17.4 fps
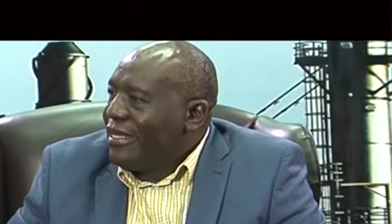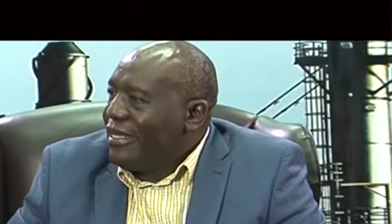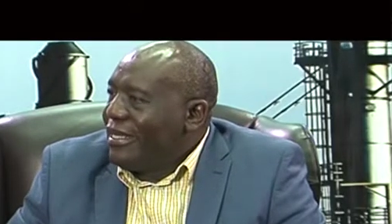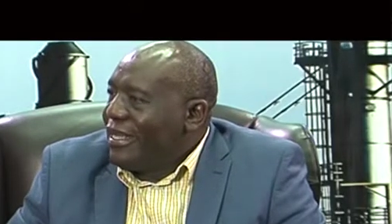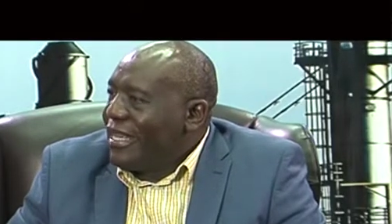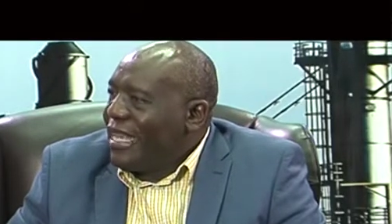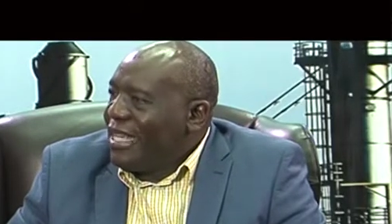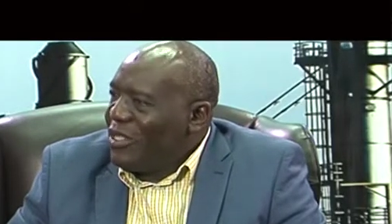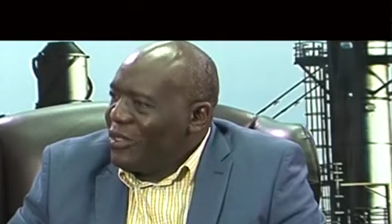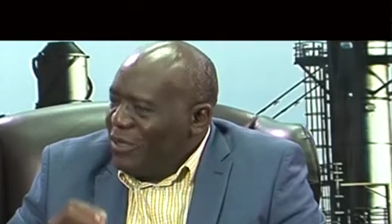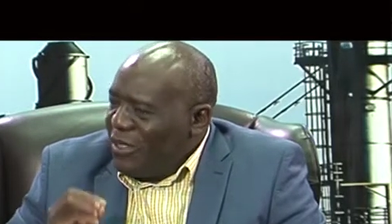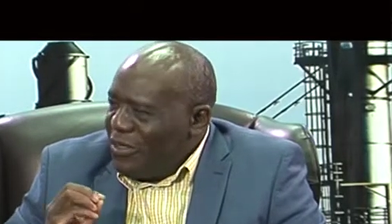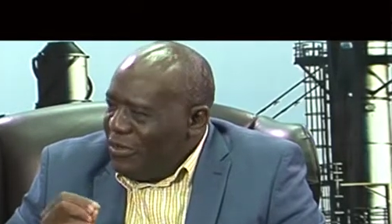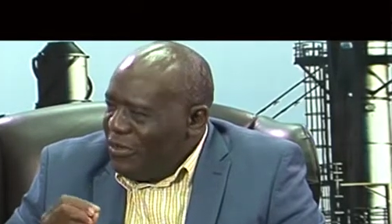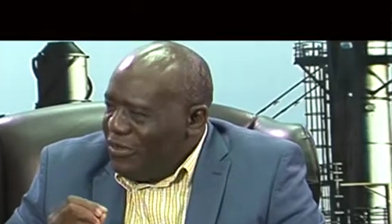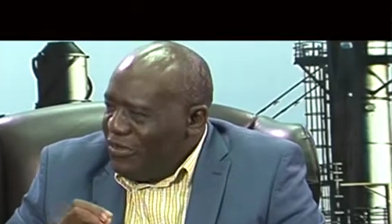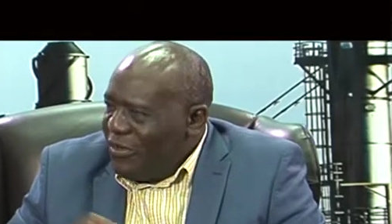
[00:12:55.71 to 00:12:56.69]
The guys who are
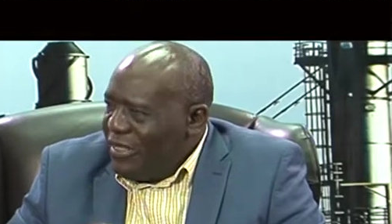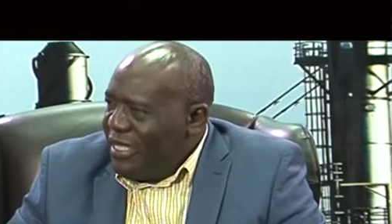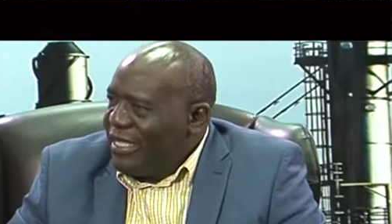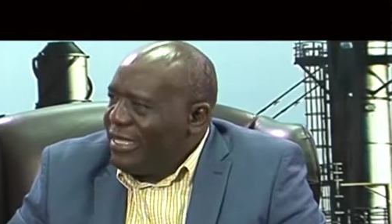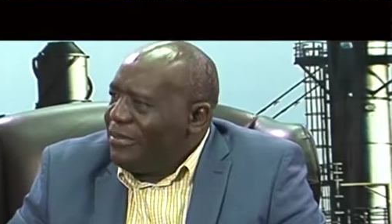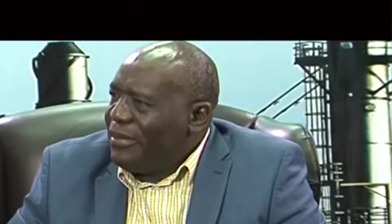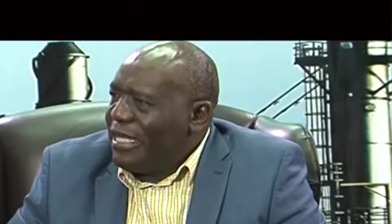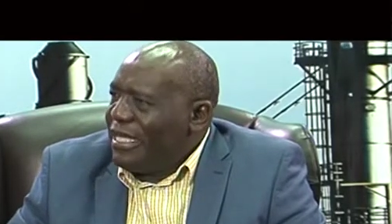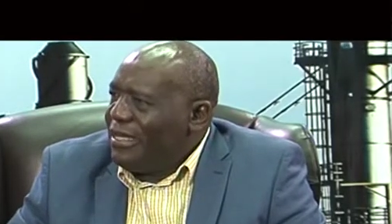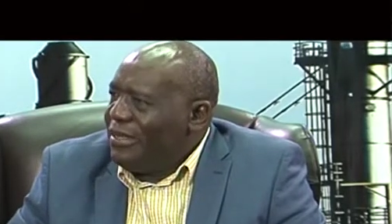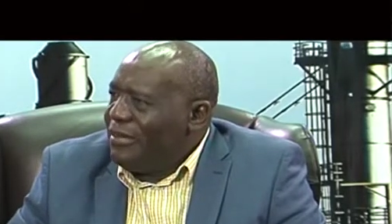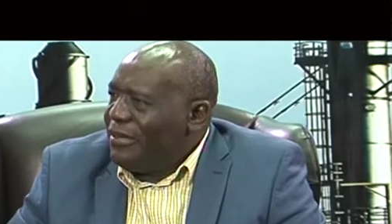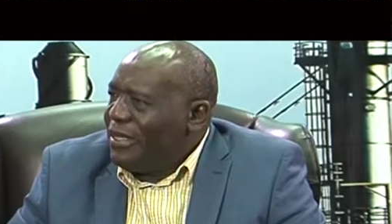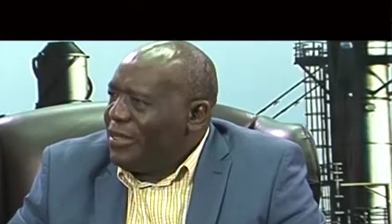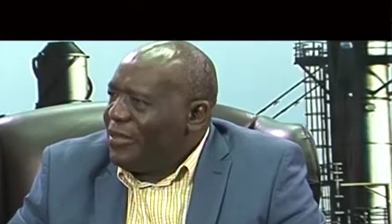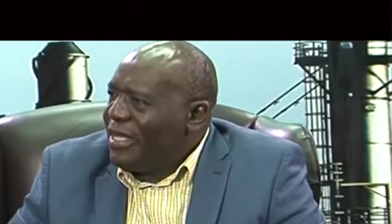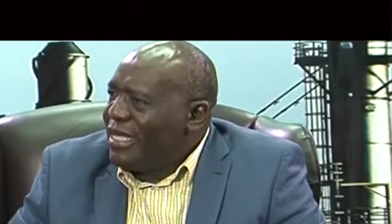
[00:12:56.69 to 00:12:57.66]
doing forest
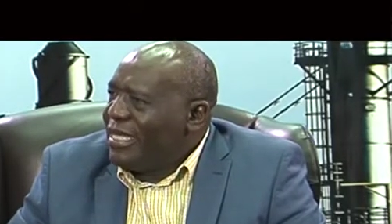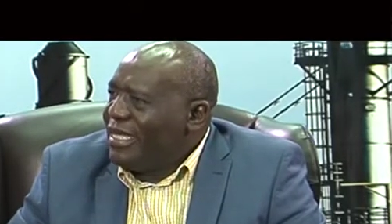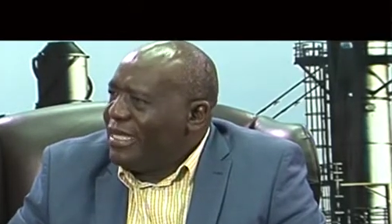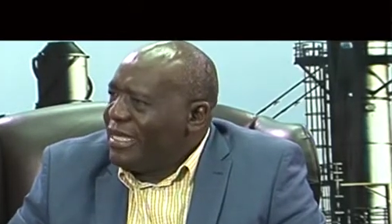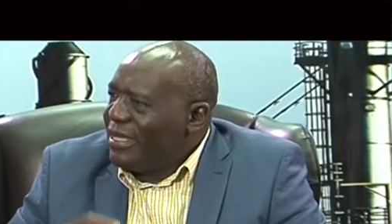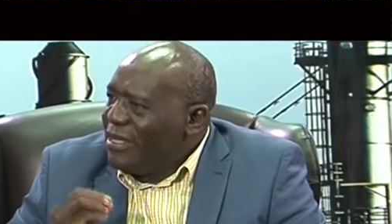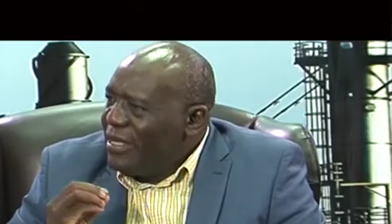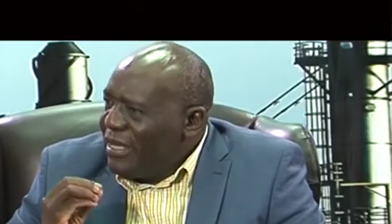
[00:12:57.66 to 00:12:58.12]
management, what is it